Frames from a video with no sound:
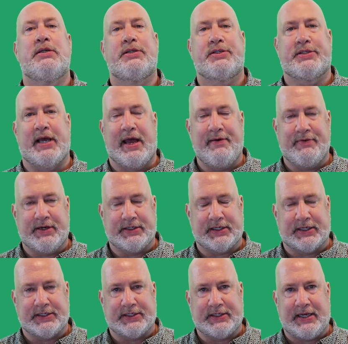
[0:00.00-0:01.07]
save it as
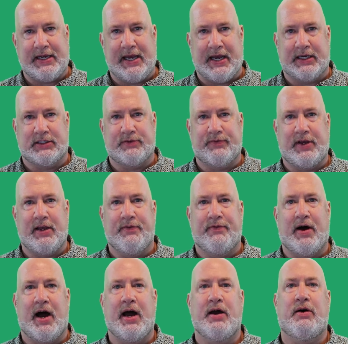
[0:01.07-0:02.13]
a CSV
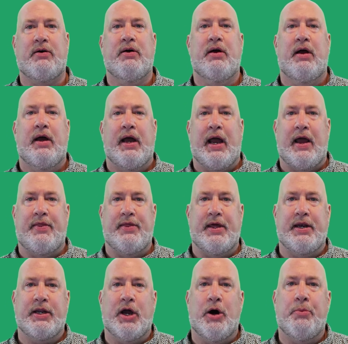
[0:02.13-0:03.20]
file, and
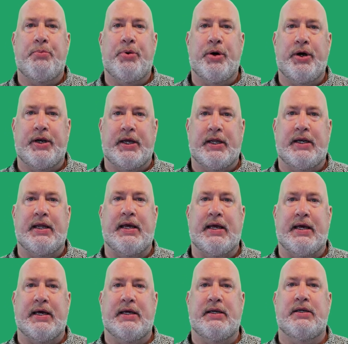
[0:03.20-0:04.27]
then go put it
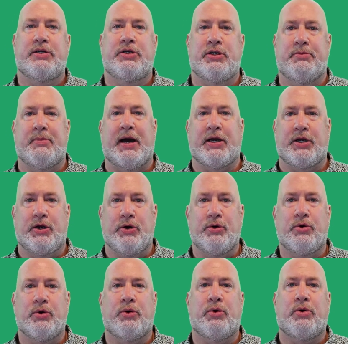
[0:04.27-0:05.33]
into my
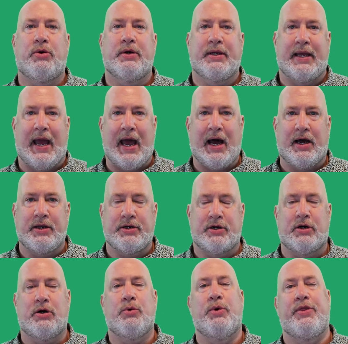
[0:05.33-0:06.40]
Google
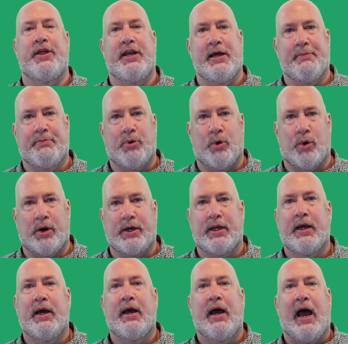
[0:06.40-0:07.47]
Calendar with an import.
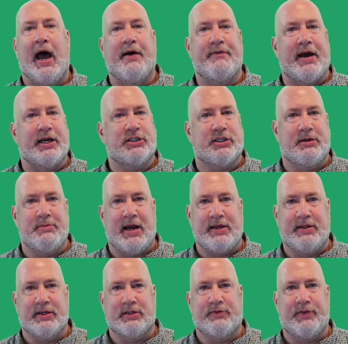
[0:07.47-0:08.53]
I've actually
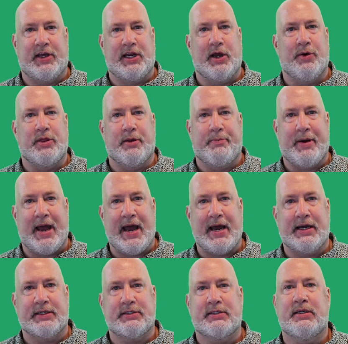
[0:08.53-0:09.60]
made this video in the
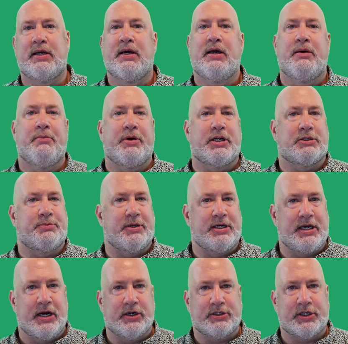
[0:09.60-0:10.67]
past, but it's been
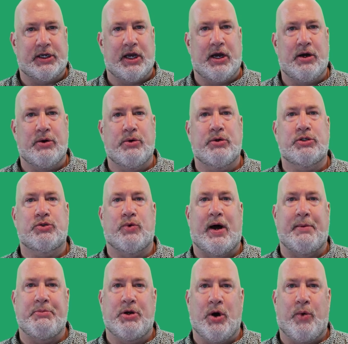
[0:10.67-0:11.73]
years ago, so
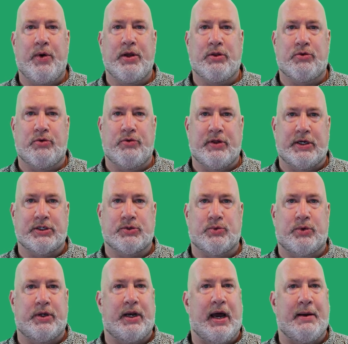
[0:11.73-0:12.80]
I'm going through this
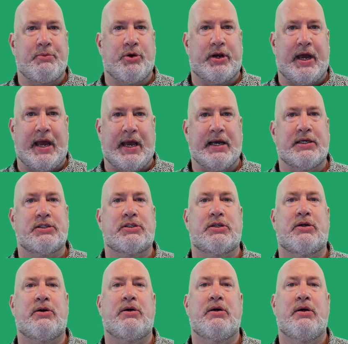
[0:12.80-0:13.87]
one. I'm going to
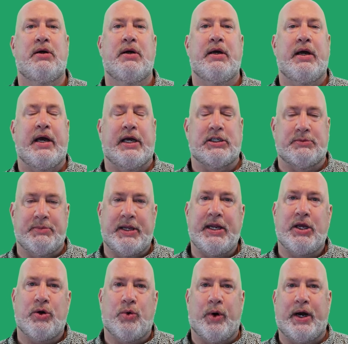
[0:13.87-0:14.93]
answer as
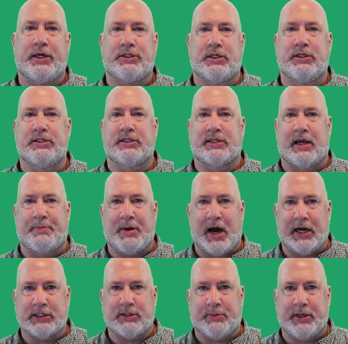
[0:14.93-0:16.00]
many questions as I
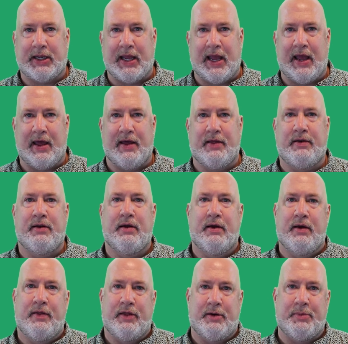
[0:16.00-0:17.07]
possibly can
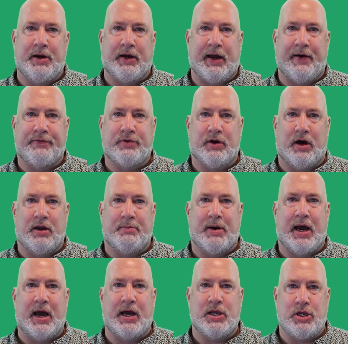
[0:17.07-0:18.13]
that have been left on
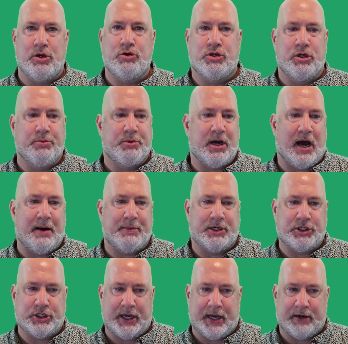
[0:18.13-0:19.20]
my YouTube
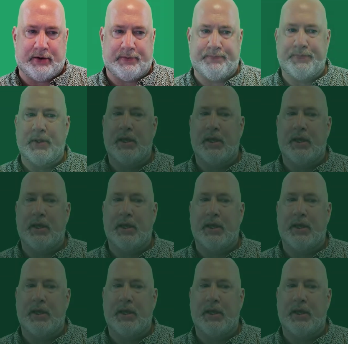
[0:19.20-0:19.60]
comment channel.